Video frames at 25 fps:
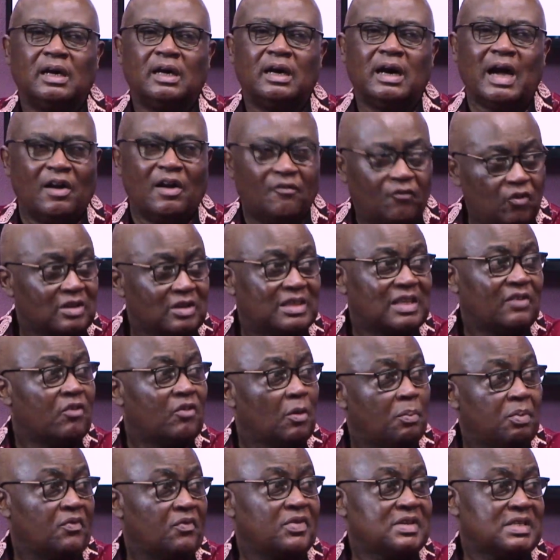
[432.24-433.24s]
I voted for
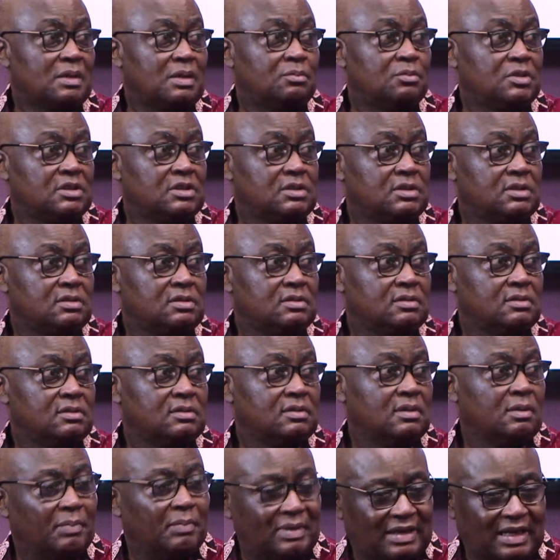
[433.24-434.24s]
Professor Moss,
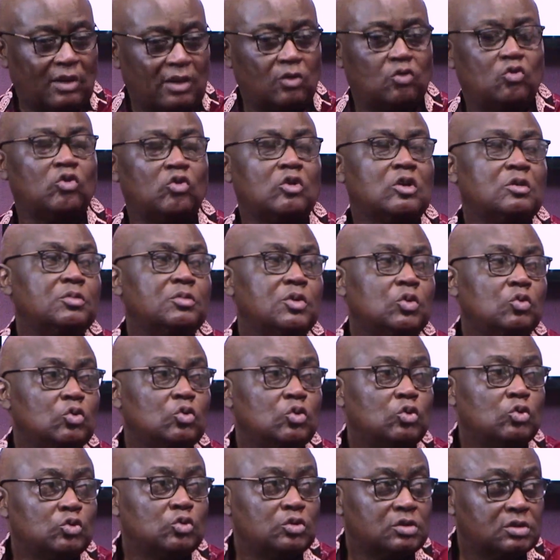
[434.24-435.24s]
but I told him he would
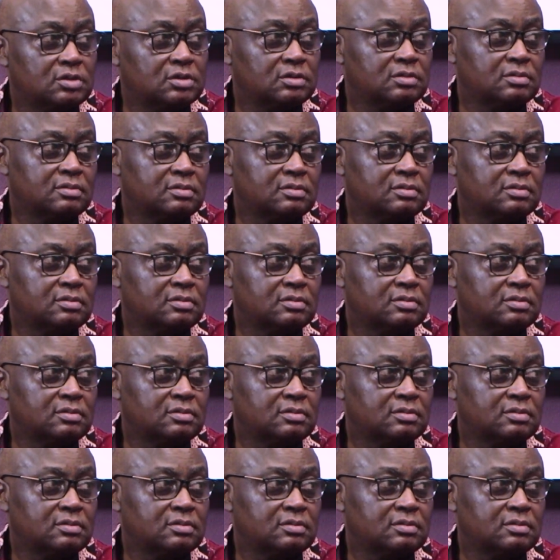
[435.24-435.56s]
lose.